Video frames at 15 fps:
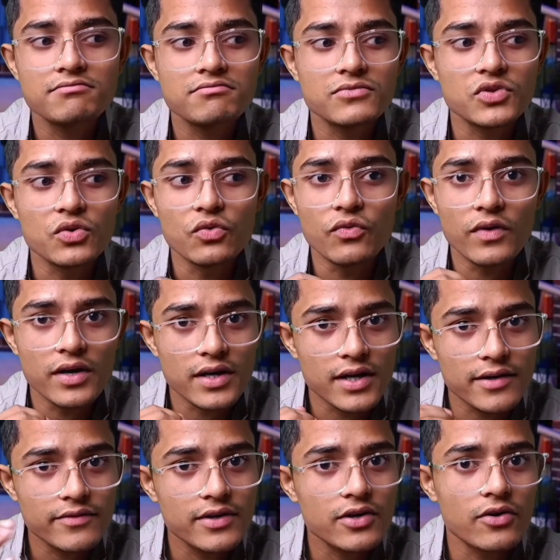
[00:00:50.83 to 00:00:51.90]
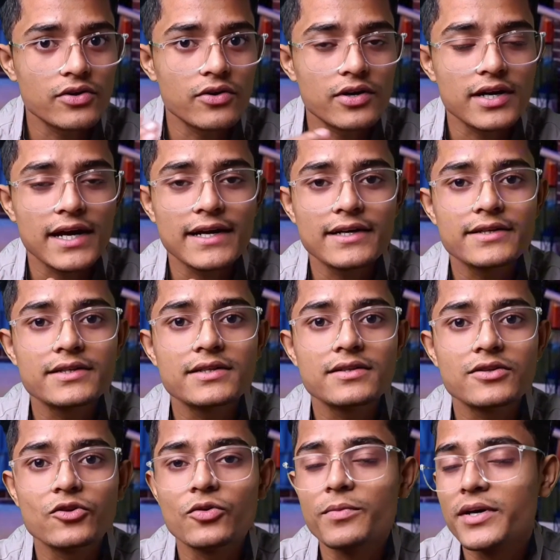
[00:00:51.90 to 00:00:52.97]
do whatever on your title,
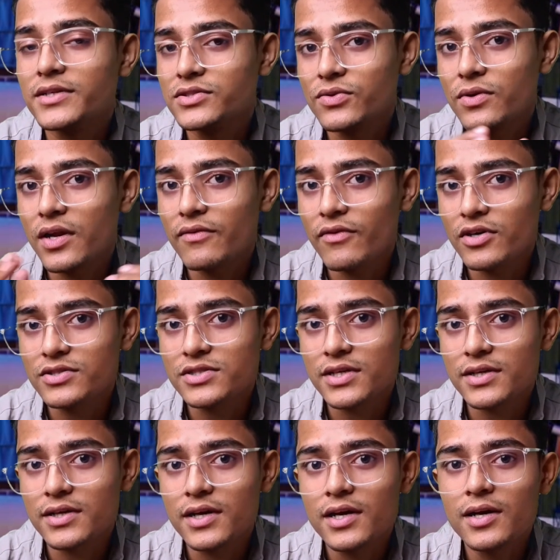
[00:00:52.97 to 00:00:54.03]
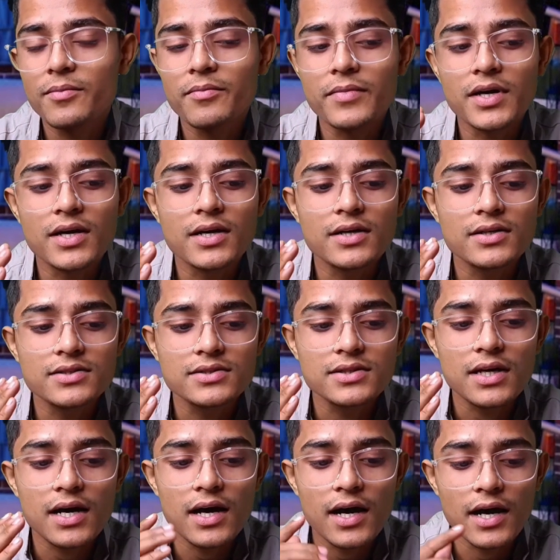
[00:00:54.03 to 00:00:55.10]
nobody's gonna watch it. Because
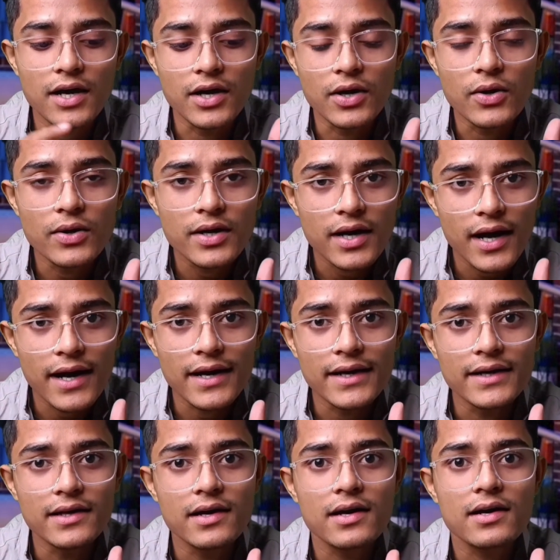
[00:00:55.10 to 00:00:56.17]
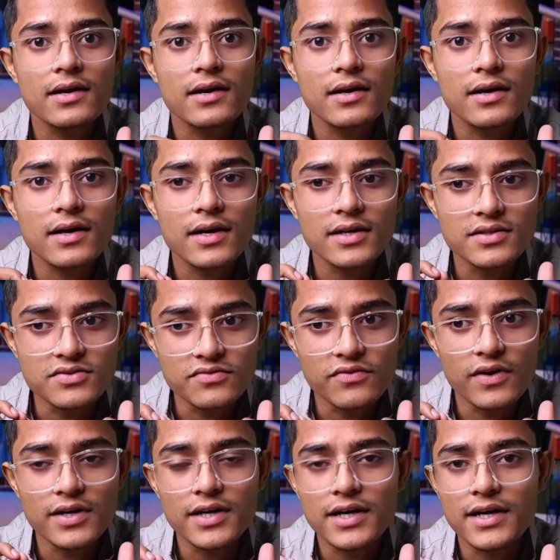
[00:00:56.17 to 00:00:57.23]
a good idea is
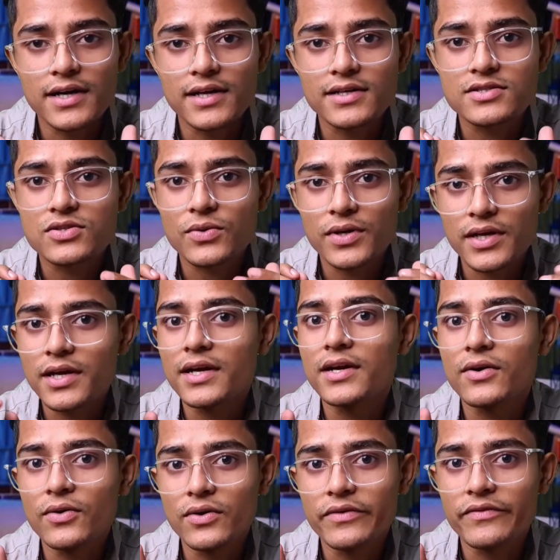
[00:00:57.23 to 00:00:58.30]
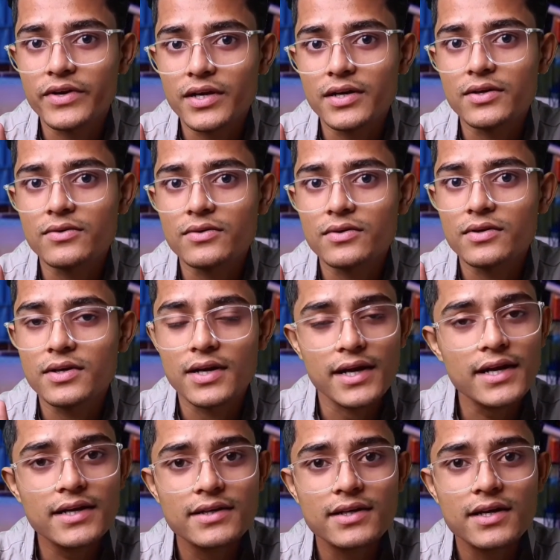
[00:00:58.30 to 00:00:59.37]
what it takes to create a good video,
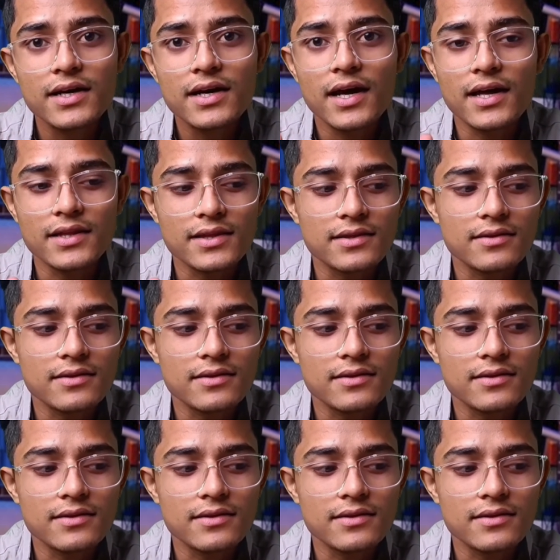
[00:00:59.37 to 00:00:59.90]
right? And